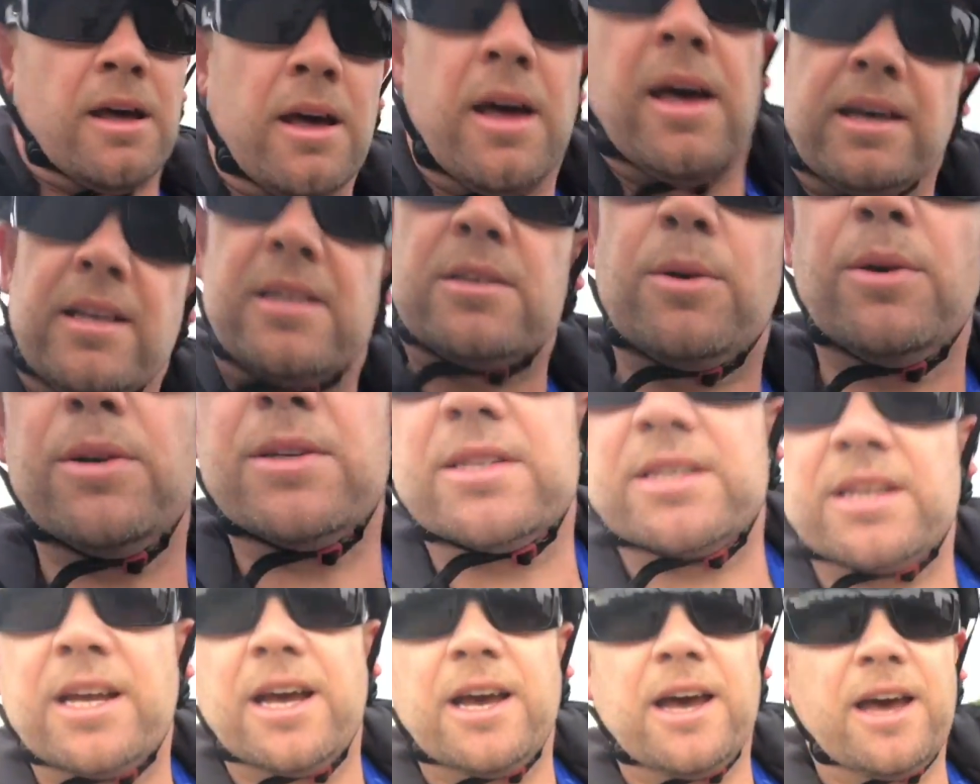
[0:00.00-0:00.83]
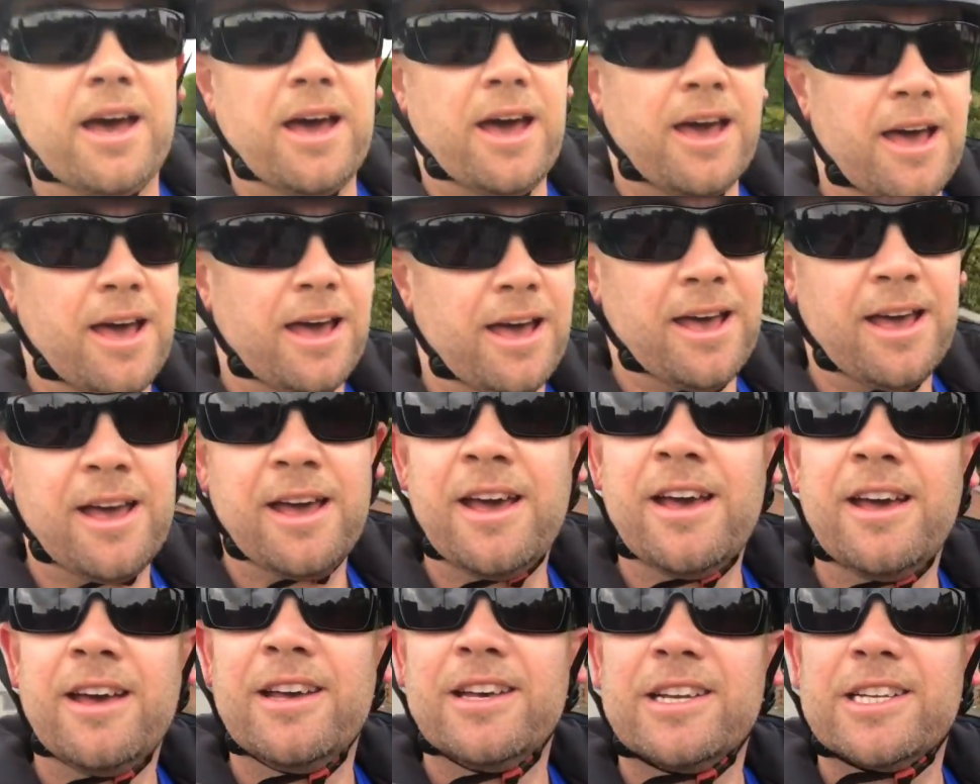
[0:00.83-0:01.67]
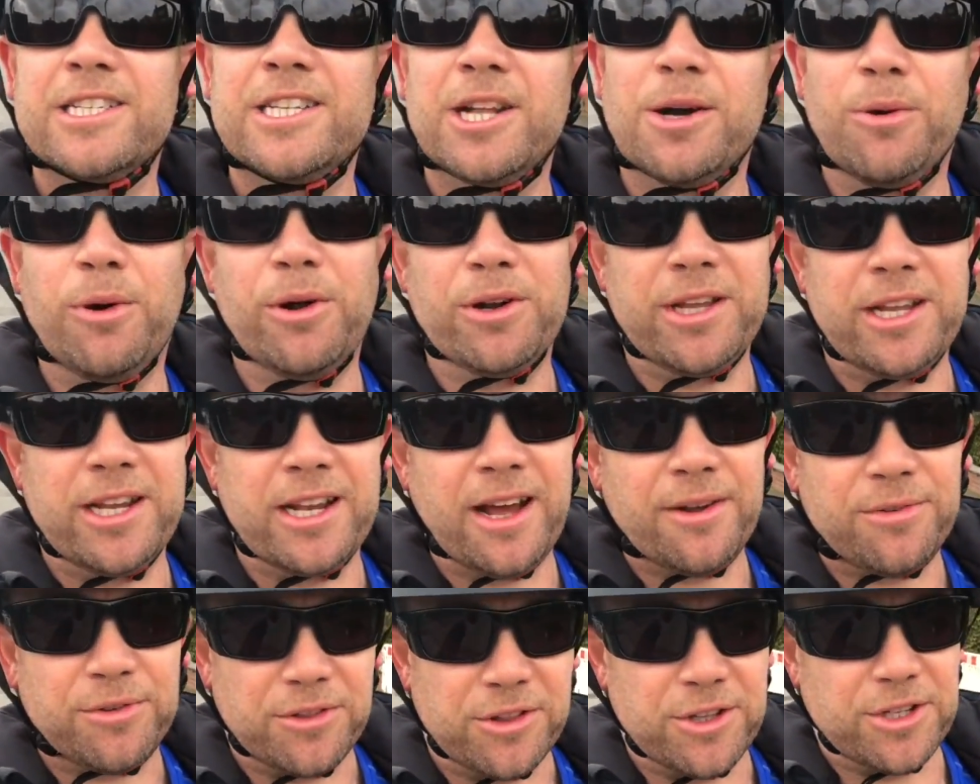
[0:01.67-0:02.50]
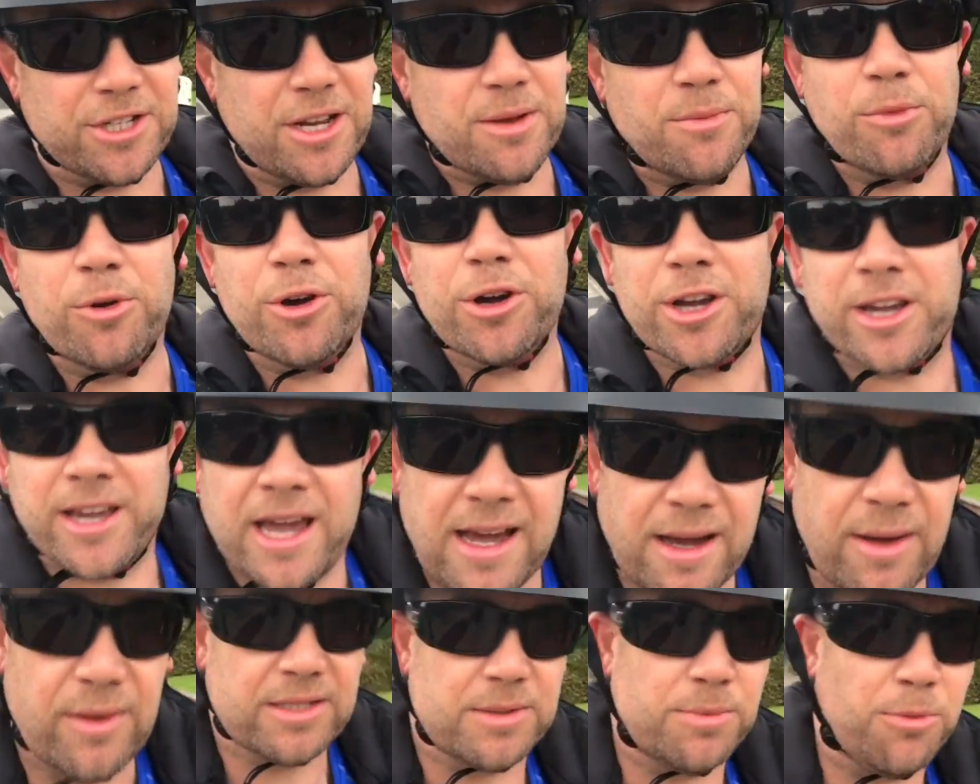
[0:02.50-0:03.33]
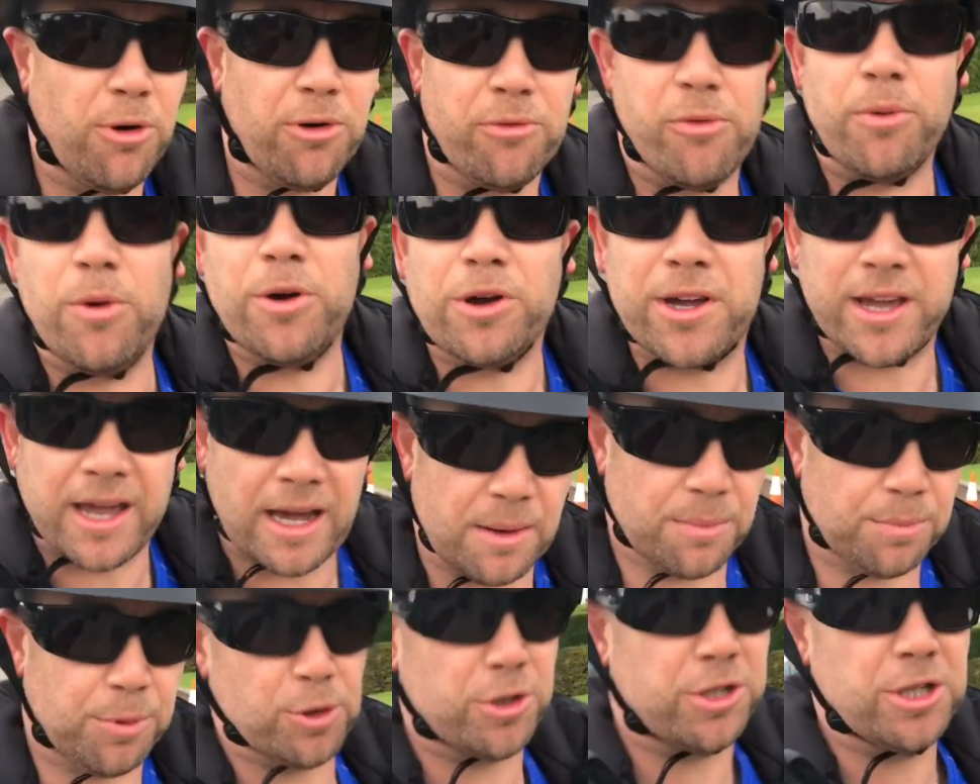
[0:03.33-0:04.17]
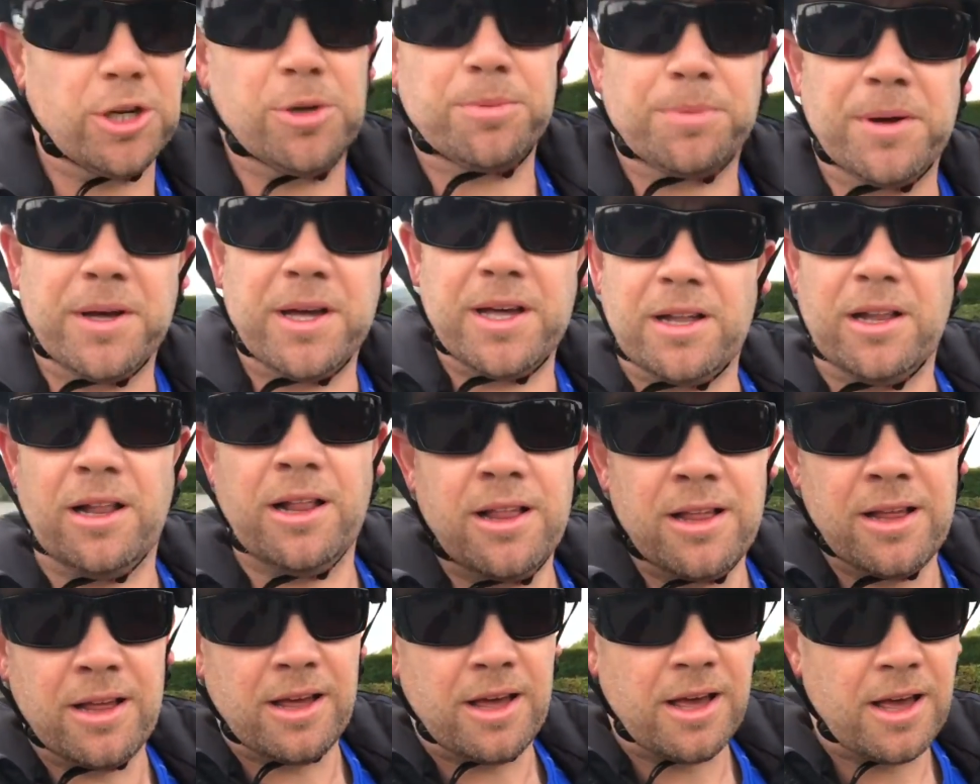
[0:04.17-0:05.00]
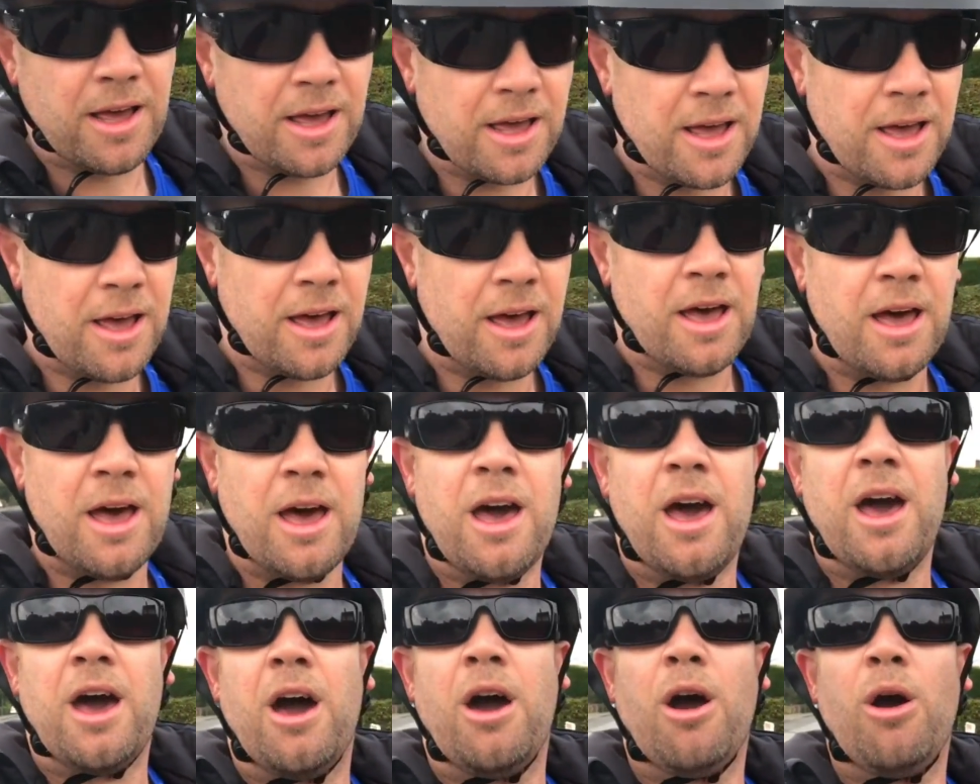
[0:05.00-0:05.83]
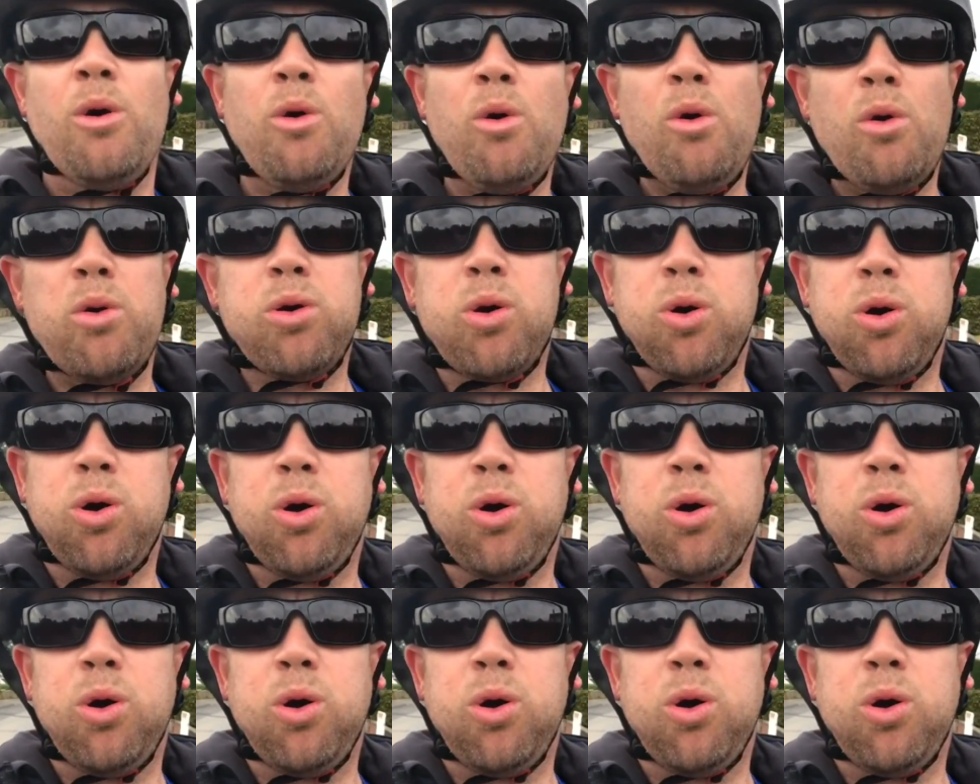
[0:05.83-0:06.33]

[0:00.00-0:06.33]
This was it's not what I need after the gym workout, it's more of a workout pushing up a hill. Whew.